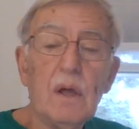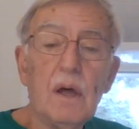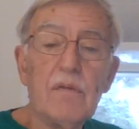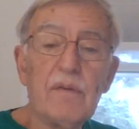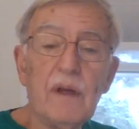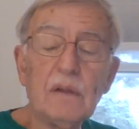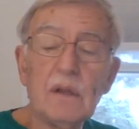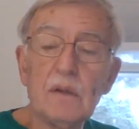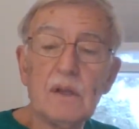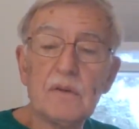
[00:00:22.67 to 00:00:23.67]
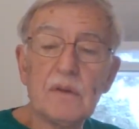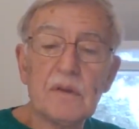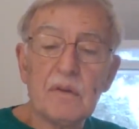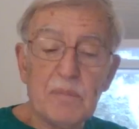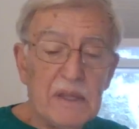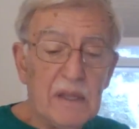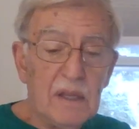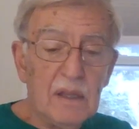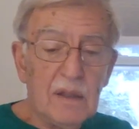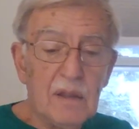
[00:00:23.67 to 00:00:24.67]
event is
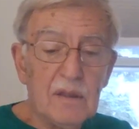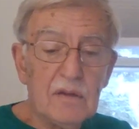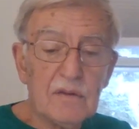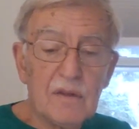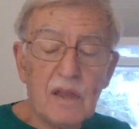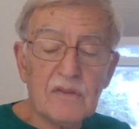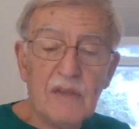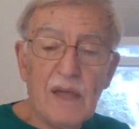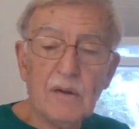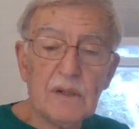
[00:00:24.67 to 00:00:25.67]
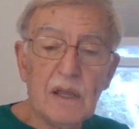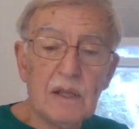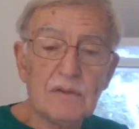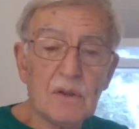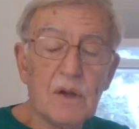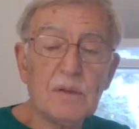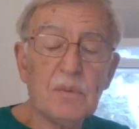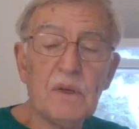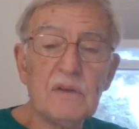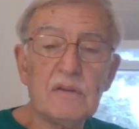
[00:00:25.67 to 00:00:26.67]
beginning this Saturday, July
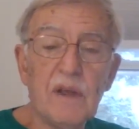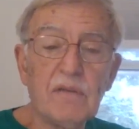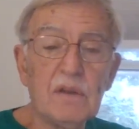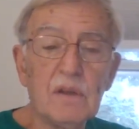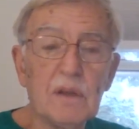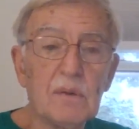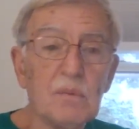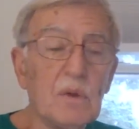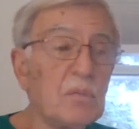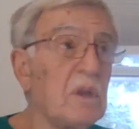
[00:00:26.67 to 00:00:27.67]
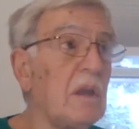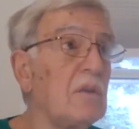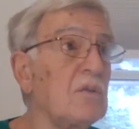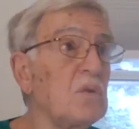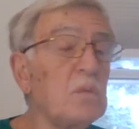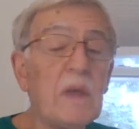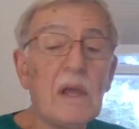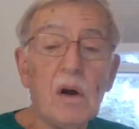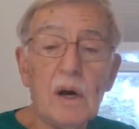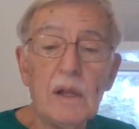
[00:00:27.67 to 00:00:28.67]
27th, and we'll be zooming
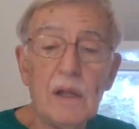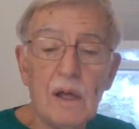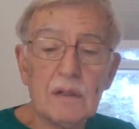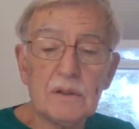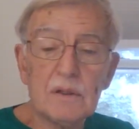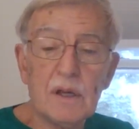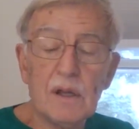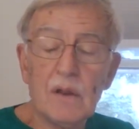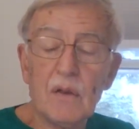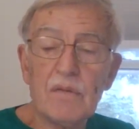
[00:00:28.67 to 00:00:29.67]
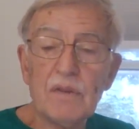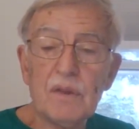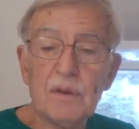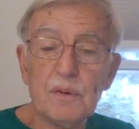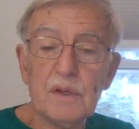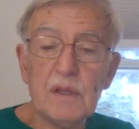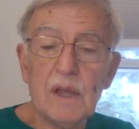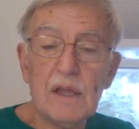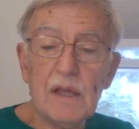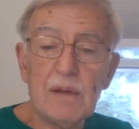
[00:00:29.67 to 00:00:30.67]
on at 11:30
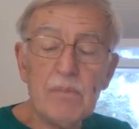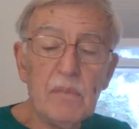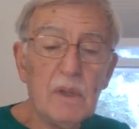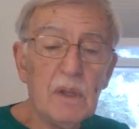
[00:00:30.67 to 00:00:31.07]
a.m.